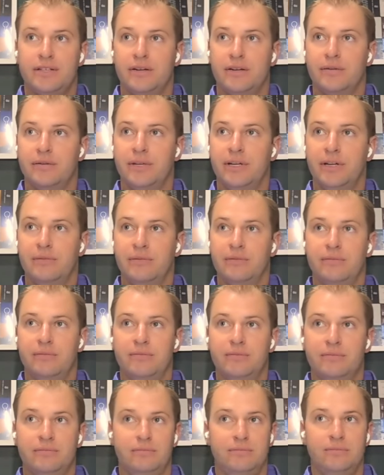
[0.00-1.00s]
so, you know,
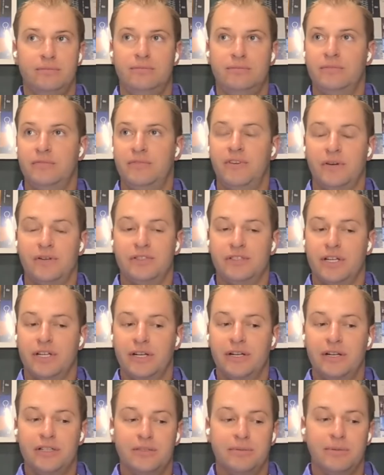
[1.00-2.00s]
folks like
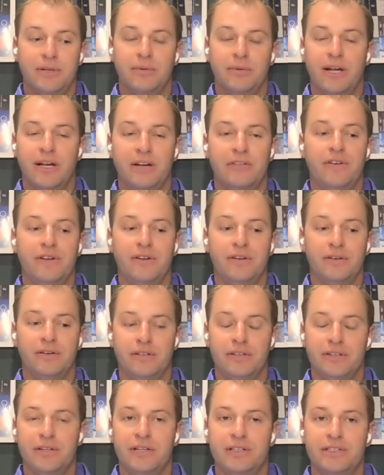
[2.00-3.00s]
Cushman and
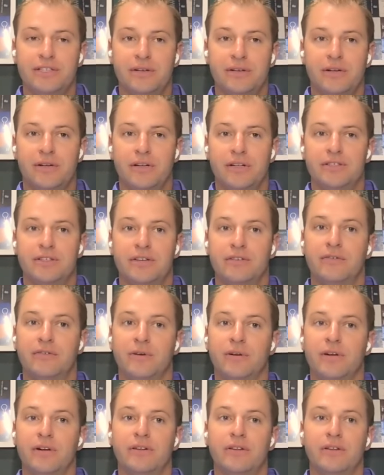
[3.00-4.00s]
Wakefield and so on and so
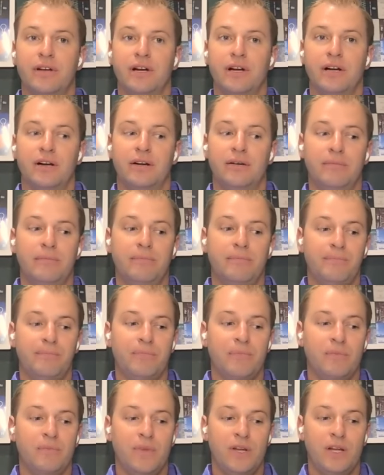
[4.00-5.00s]
forth,
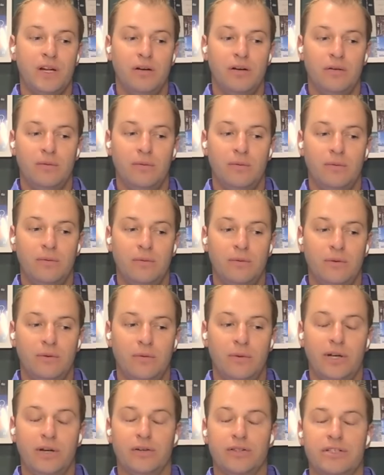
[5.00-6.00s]
you know,
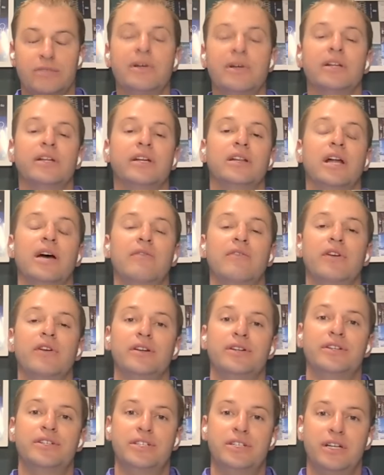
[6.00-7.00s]
we ultimately
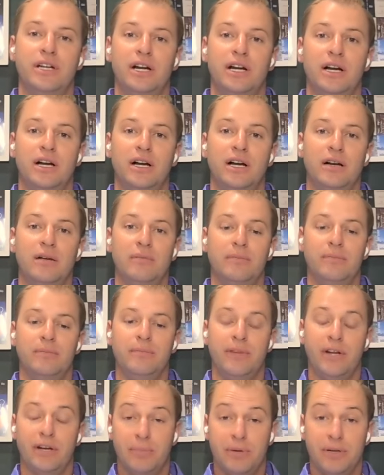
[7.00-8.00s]
leverage
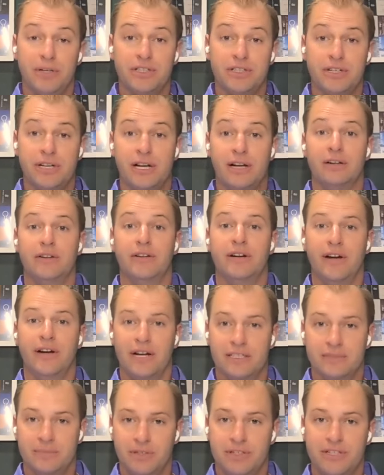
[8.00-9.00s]
their personnel and their
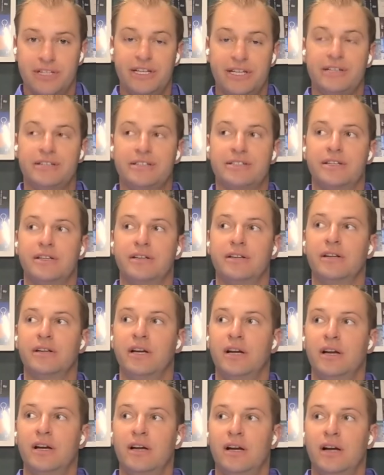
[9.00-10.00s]
expertise, and,
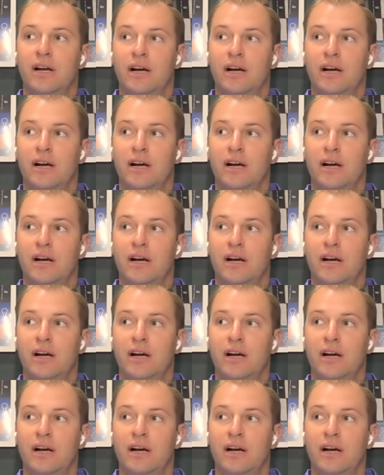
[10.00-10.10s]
